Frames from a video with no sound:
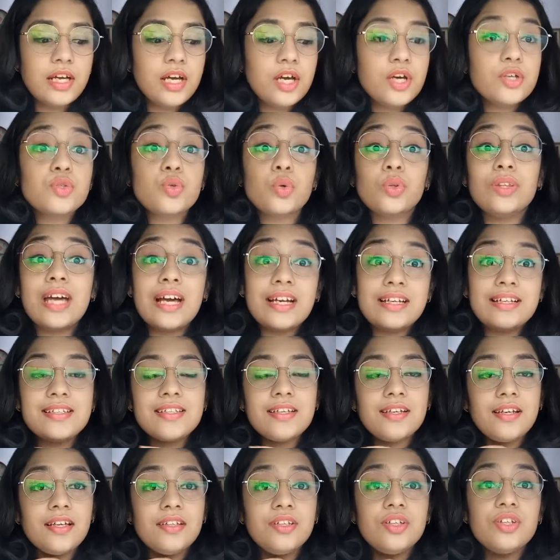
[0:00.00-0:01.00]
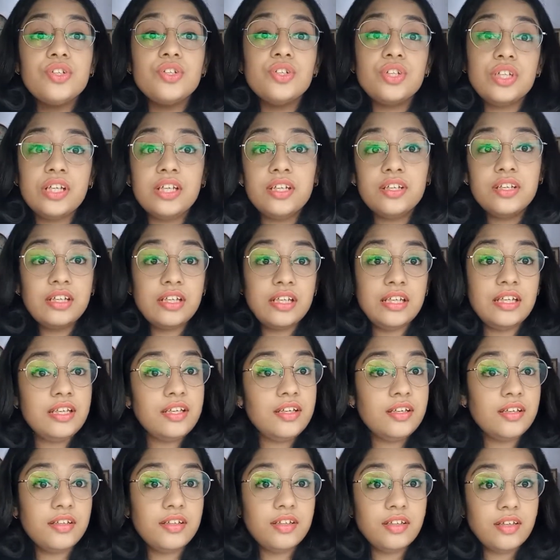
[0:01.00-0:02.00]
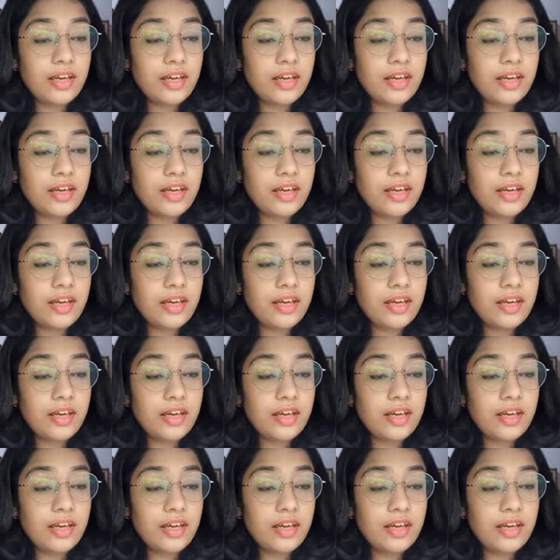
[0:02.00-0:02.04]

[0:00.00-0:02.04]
So that is another really